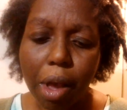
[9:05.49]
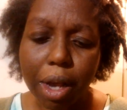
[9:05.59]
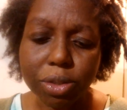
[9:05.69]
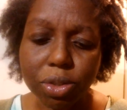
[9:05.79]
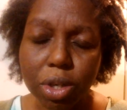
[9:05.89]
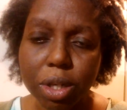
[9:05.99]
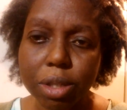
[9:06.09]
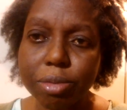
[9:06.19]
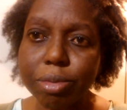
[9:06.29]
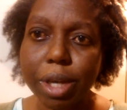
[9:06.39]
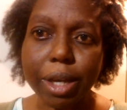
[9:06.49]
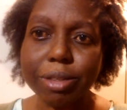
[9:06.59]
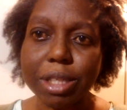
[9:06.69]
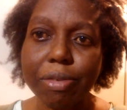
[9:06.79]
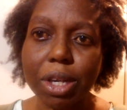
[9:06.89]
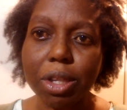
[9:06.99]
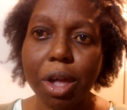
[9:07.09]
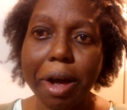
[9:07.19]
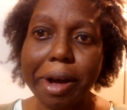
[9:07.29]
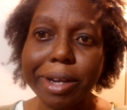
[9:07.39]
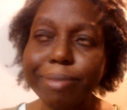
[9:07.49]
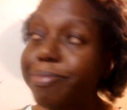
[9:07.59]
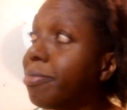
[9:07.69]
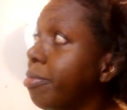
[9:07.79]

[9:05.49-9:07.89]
I started like 7 o'clock, and